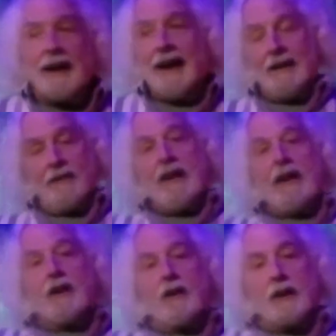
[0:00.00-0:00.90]
and a
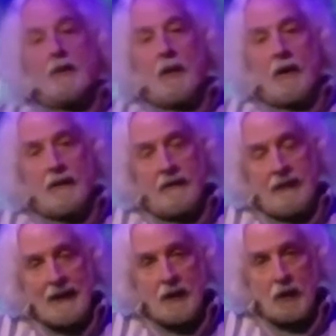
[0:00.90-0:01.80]
failure on the part of the
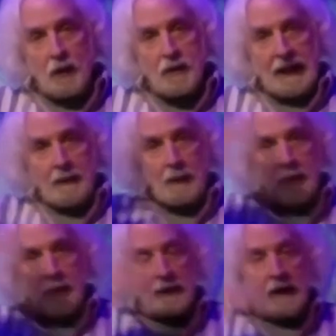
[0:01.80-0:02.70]
venue to get
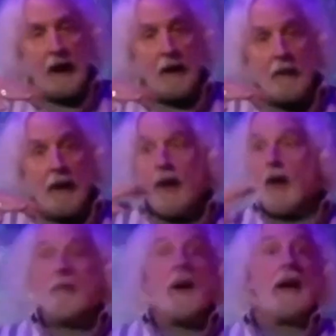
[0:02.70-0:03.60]
people to come.
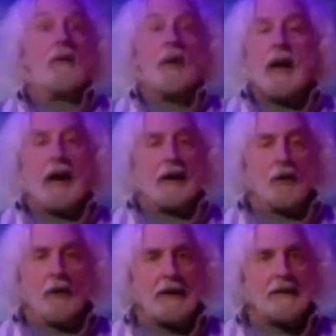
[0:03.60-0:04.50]
But we had a
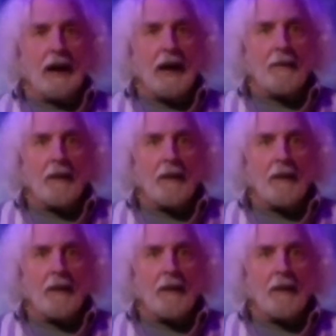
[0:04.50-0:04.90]
great time.